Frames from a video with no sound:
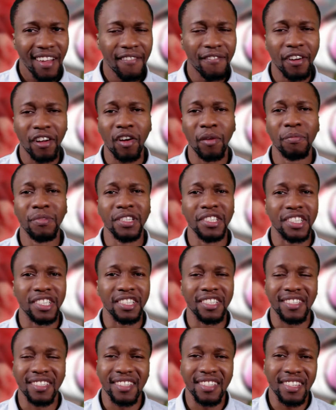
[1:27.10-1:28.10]
for completion
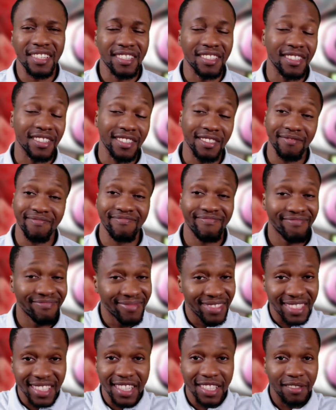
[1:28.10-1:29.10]
is sake, so
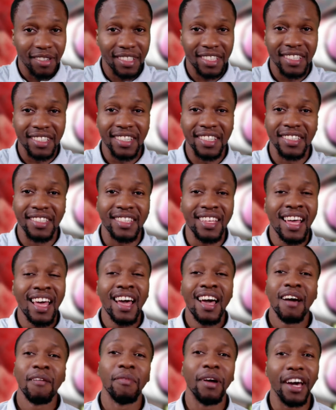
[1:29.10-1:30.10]
it is what it is.
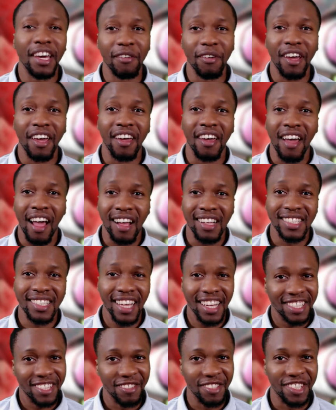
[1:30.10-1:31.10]
But anyway,
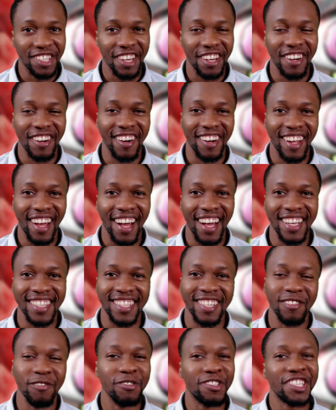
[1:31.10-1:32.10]
Sanju Uchiha here, guys,
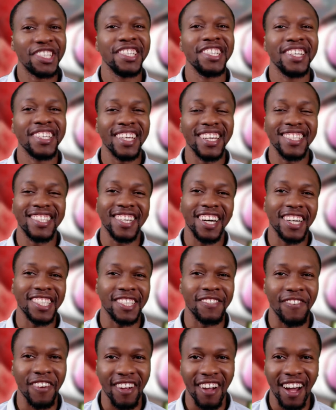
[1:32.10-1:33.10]
the Uchiha that
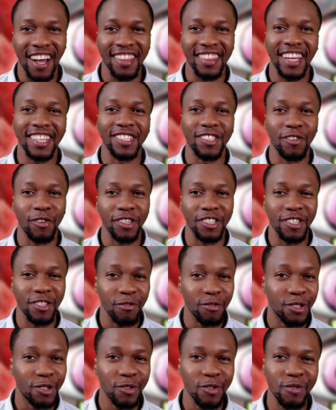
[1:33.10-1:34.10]
Itachi forgot that joined
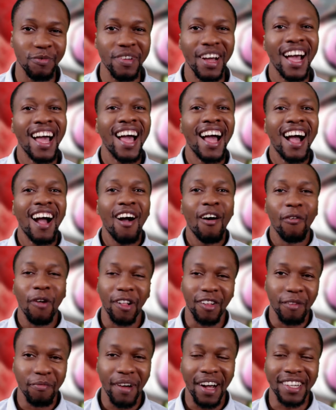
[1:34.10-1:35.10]
YouTube.
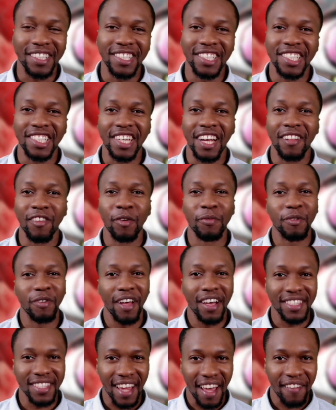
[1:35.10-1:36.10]
Welcome back to the channel. Hope you
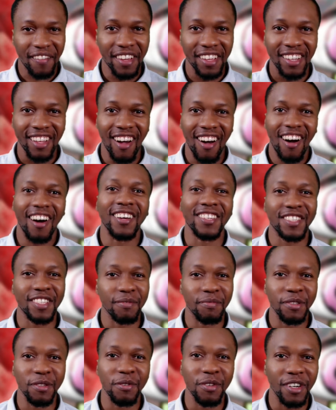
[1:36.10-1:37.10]
guys are having an
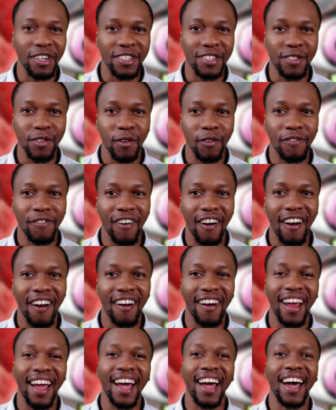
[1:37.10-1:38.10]
awesome new year so
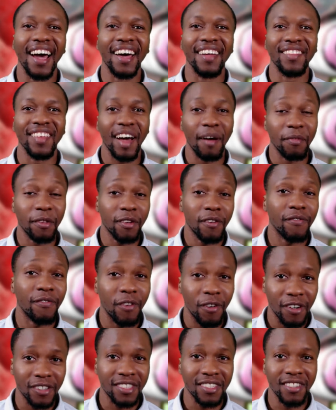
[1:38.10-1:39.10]
far, and I'm looking
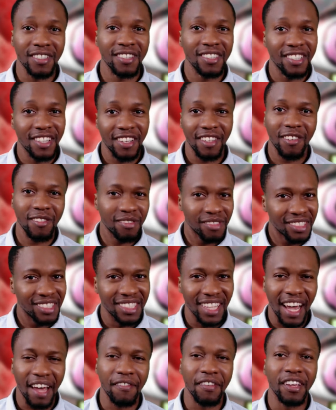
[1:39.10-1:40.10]
forward to, you know,
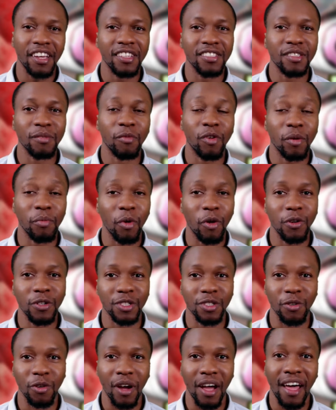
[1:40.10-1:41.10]
diving into more
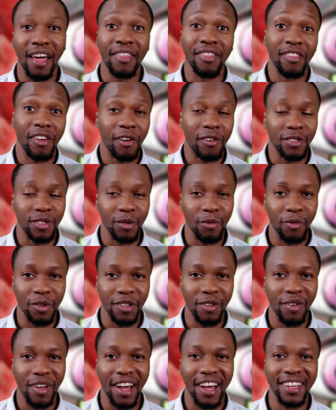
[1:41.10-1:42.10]
Boruto and Naruto with
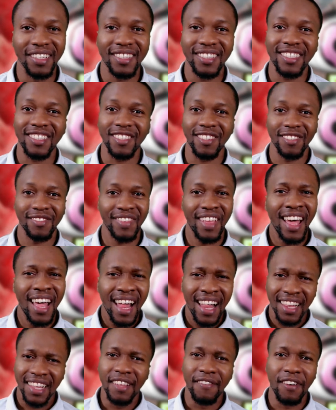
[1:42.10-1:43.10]
you guys. So
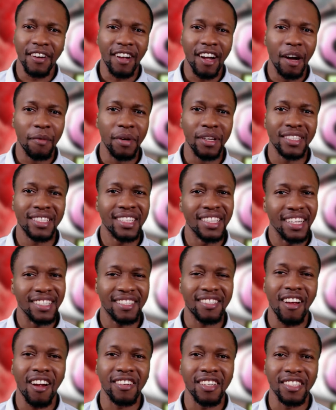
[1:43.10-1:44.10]
leave a comment, let's
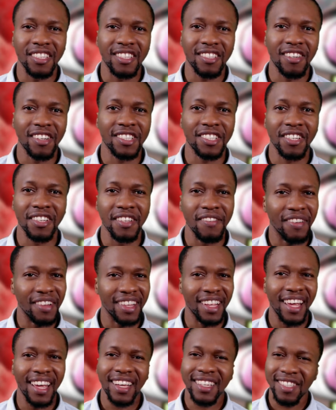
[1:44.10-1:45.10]
start a discussion, leave a
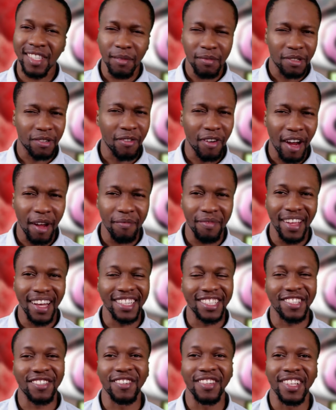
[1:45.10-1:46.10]
like, subscribe
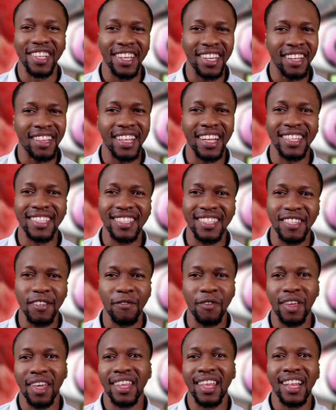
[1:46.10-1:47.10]
naturally. Let's see if
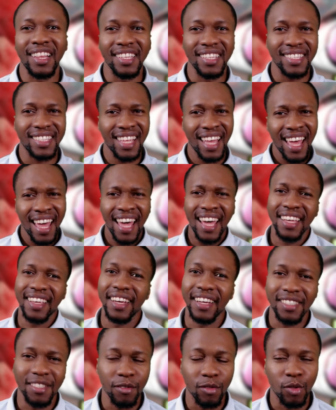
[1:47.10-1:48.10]
we can at least
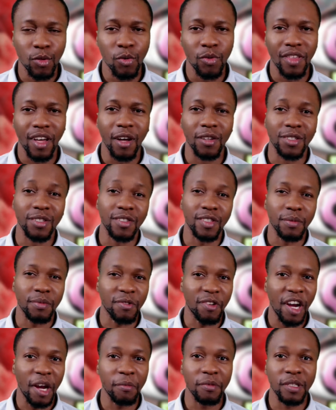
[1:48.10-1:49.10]
get to 2,000
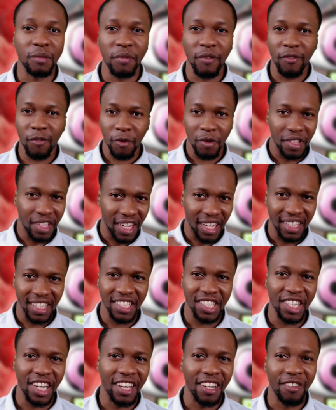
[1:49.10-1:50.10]
subscribers before the end of
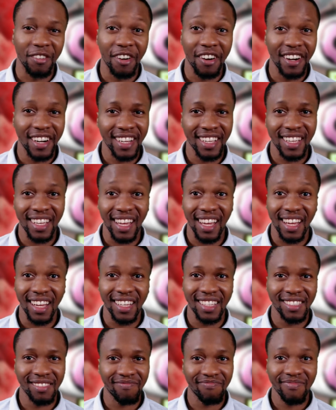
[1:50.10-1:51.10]
January,
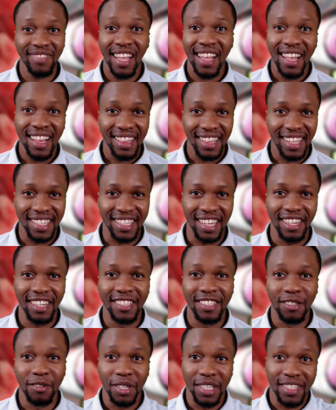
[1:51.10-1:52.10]
and let's get
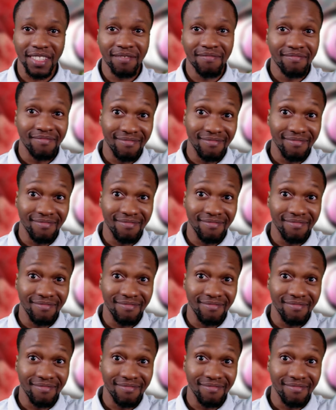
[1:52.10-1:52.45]
into it.